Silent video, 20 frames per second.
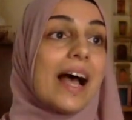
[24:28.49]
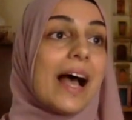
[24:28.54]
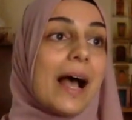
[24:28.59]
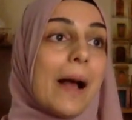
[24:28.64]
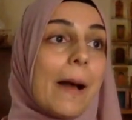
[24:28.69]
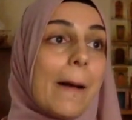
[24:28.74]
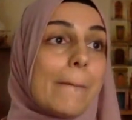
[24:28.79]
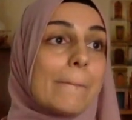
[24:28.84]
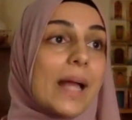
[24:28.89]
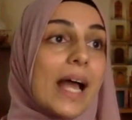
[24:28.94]

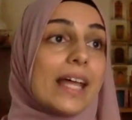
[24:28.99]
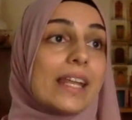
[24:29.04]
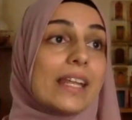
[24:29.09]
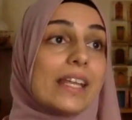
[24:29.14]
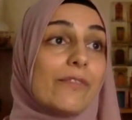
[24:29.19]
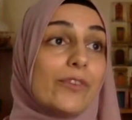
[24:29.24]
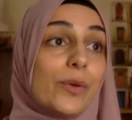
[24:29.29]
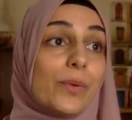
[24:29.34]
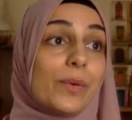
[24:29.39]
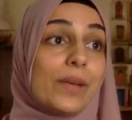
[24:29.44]
And
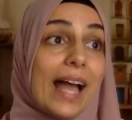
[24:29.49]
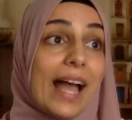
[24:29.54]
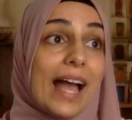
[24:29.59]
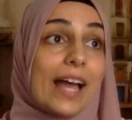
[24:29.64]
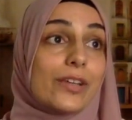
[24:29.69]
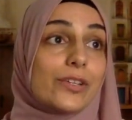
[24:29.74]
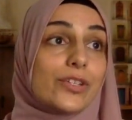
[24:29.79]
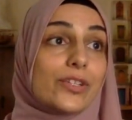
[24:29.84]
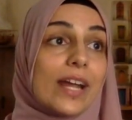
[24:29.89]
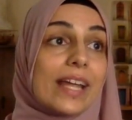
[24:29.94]
if you
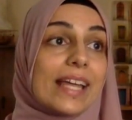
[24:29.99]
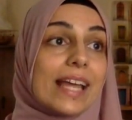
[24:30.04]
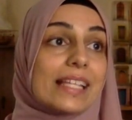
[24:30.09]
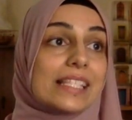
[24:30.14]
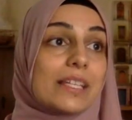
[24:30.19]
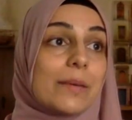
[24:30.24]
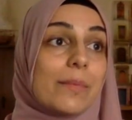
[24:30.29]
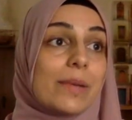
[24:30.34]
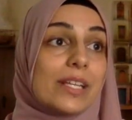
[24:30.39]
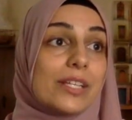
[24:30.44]
can, try and
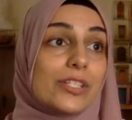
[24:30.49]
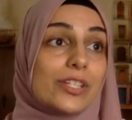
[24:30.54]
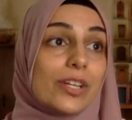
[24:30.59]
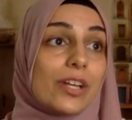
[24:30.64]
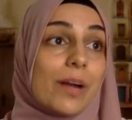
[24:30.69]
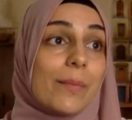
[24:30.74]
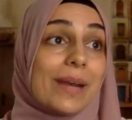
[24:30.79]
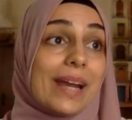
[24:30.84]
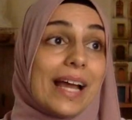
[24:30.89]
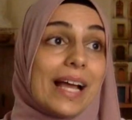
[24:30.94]
get somebody to
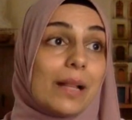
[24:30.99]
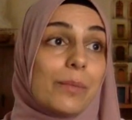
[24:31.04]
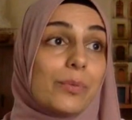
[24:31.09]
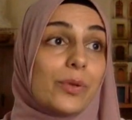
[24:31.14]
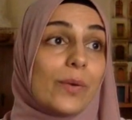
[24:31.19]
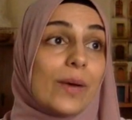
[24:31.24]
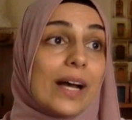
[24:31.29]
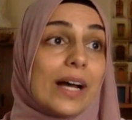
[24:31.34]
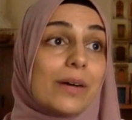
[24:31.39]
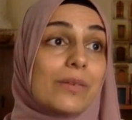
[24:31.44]
come and
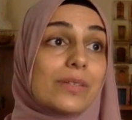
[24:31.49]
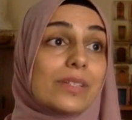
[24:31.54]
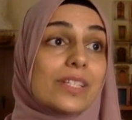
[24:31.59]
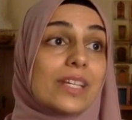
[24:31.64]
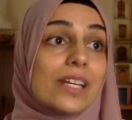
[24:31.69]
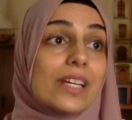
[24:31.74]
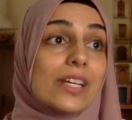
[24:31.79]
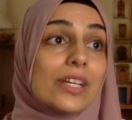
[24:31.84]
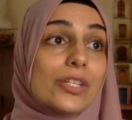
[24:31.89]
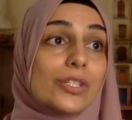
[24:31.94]
help you out
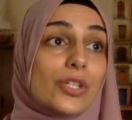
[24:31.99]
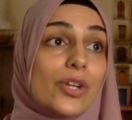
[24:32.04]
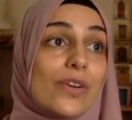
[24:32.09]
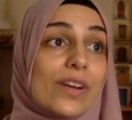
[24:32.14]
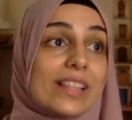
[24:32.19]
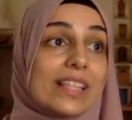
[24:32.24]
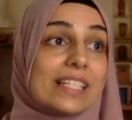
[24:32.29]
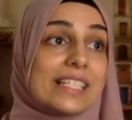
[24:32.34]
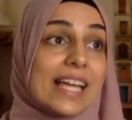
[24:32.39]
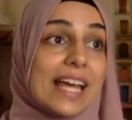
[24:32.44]

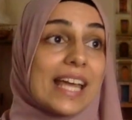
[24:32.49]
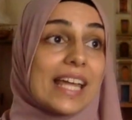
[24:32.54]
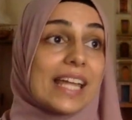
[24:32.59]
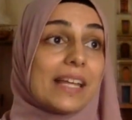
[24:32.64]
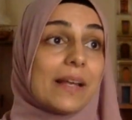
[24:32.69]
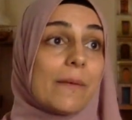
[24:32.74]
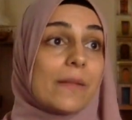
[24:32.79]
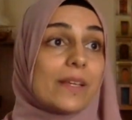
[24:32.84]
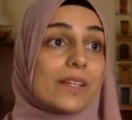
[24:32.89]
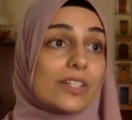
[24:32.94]
during the
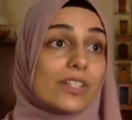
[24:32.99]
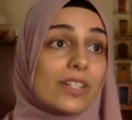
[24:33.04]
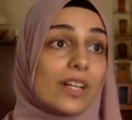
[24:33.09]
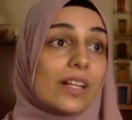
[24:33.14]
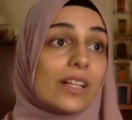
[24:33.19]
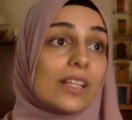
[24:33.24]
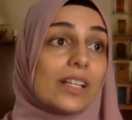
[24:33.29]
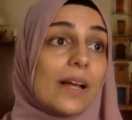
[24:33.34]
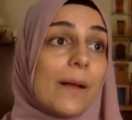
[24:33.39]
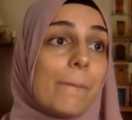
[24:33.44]
day,
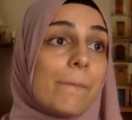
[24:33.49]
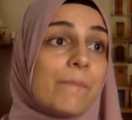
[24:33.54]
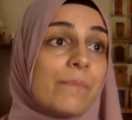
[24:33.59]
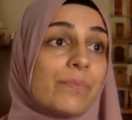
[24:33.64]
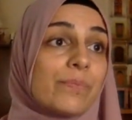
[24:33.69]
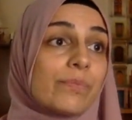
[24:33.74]
inshallah.